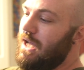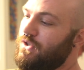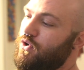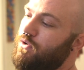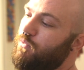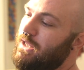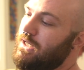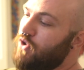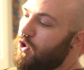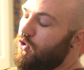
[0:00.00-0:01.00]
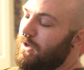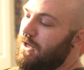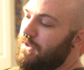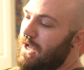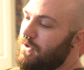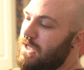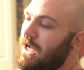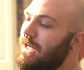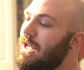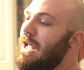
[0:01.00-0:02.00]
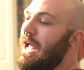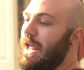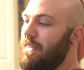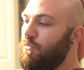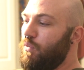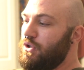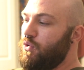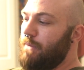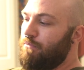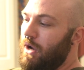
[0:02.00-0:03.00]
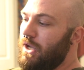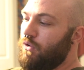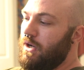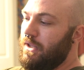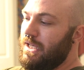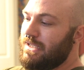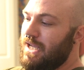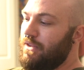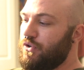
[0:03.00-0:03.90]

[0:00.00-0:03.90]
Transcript: I started with a dark green on the outside, and then went to a bright green on the inside.